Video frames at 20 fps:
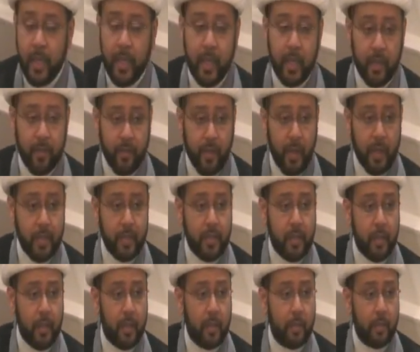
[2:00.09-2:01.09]
In
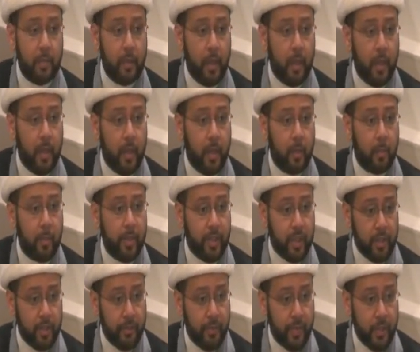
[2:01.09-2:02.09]
Afghanistan, we
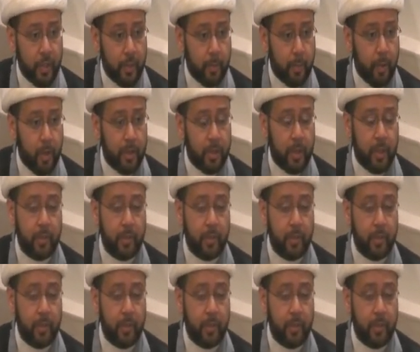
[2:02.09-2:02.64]
just finished a project